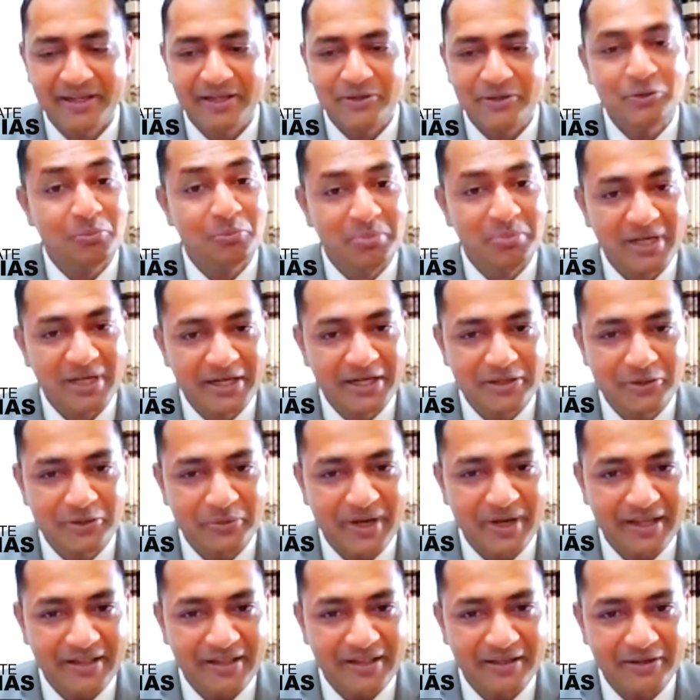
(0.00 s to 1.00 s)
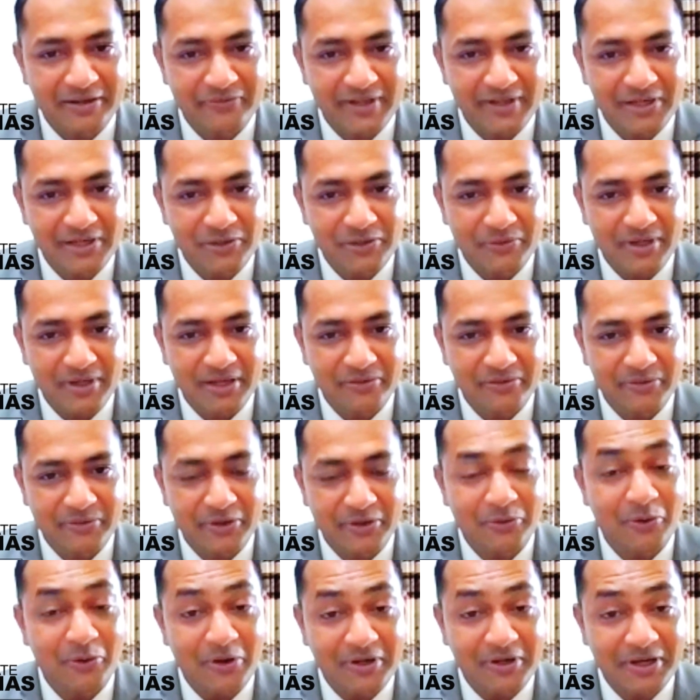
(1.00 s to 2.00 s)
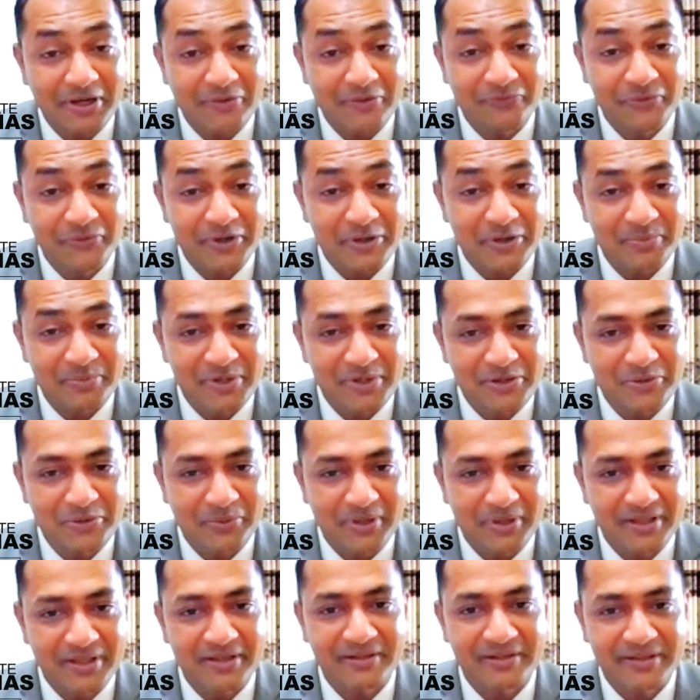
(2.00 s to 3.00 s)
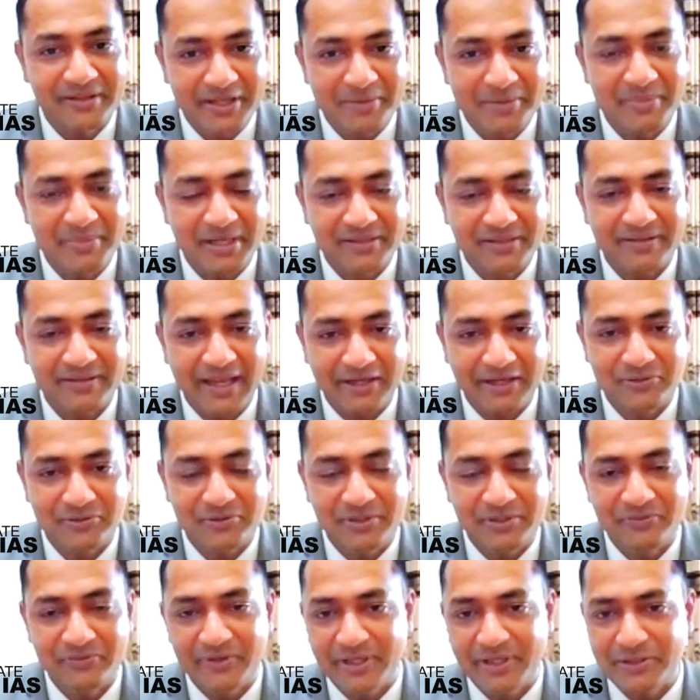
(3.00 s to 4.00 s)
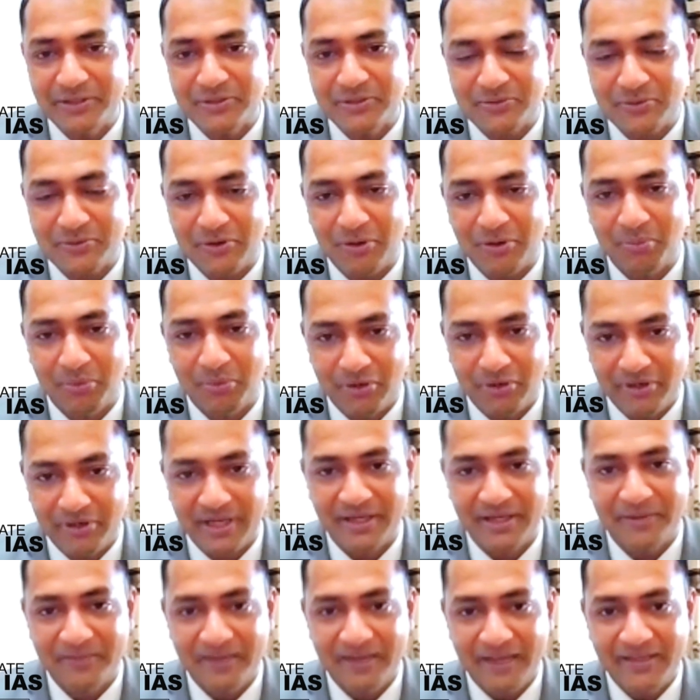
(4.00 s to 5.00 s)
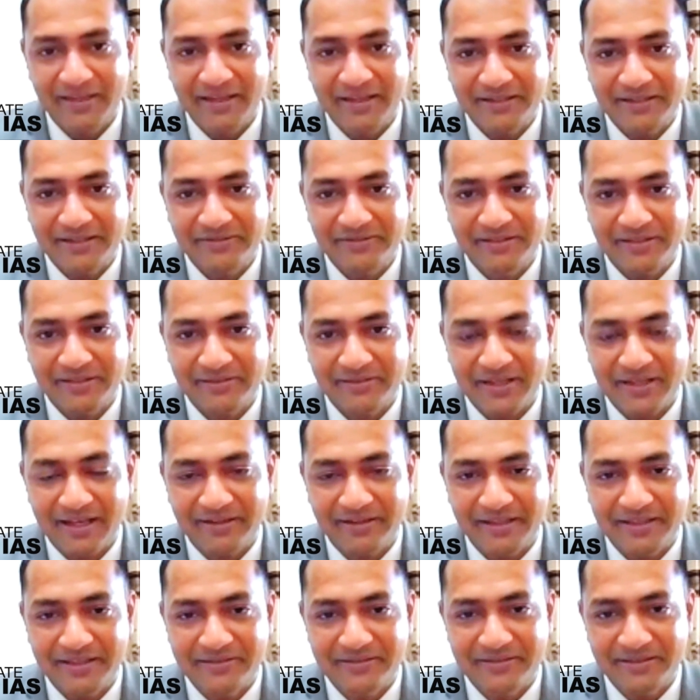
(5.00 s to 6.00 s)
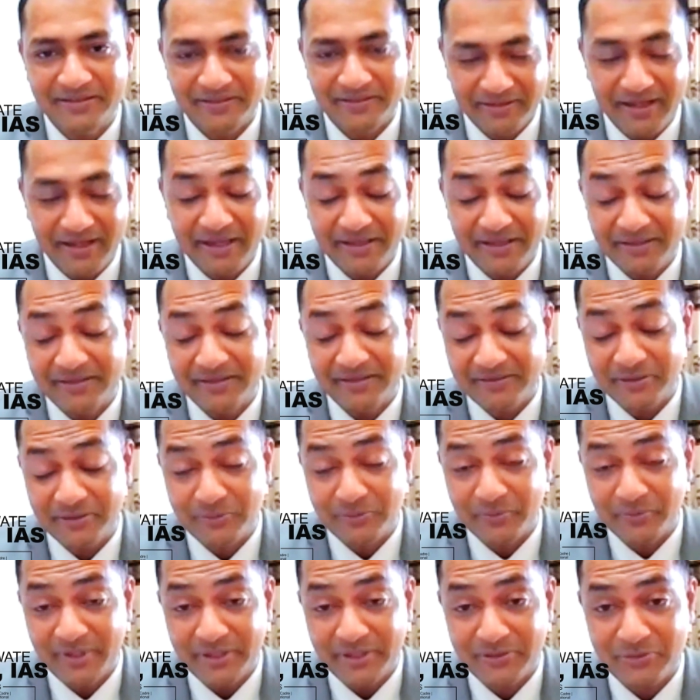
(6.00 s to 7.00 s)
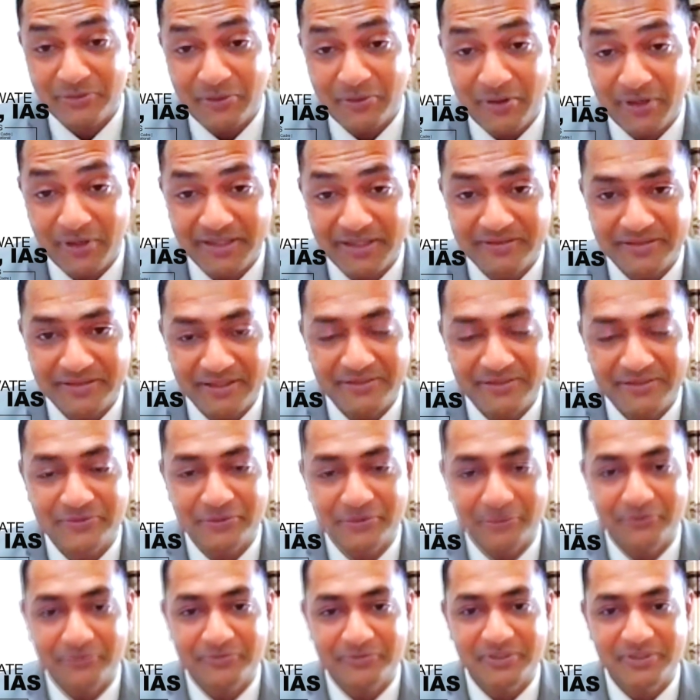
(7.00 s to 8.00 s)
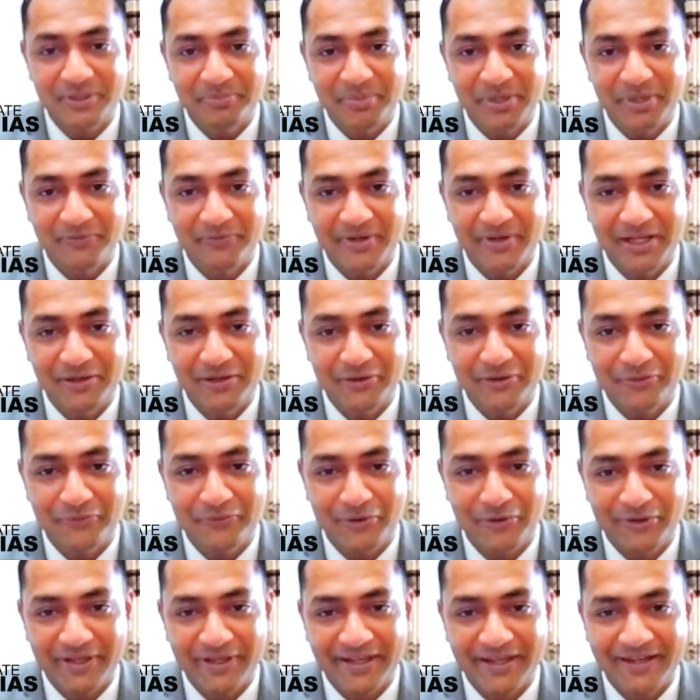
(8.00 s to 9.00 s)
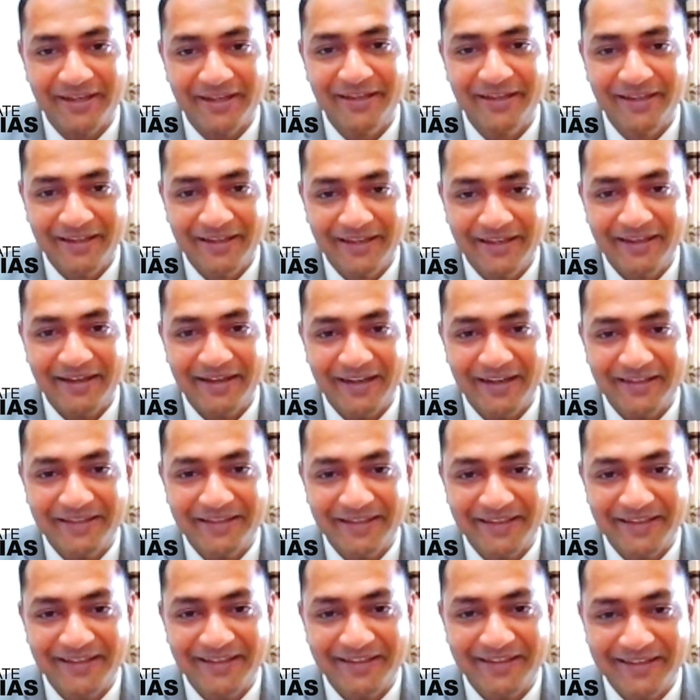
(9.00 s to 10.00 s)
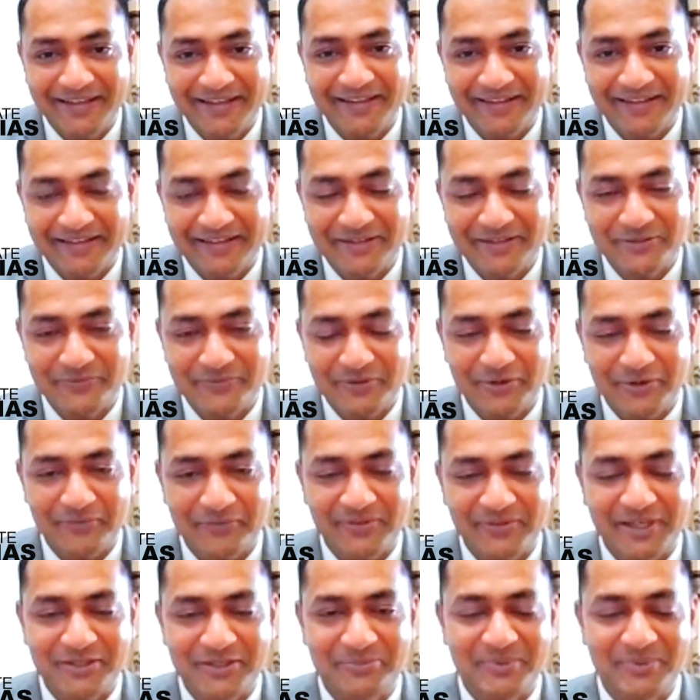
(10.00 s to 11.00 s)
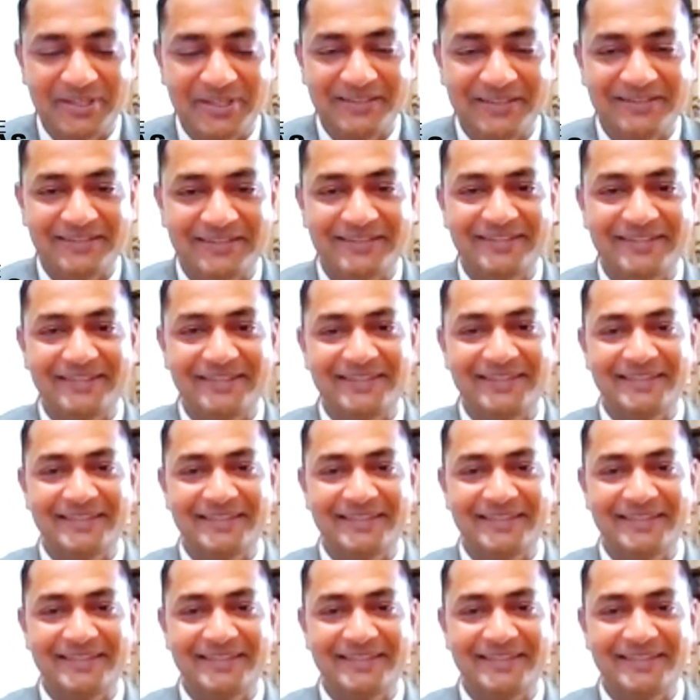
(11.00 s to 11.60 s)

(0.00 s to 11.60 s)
you bleed together, when you're not comfortable together, they makes actually very strong bonding. I guess these are the incident this very strong incidents of sleeping while you're walking, I think is one of the experiences.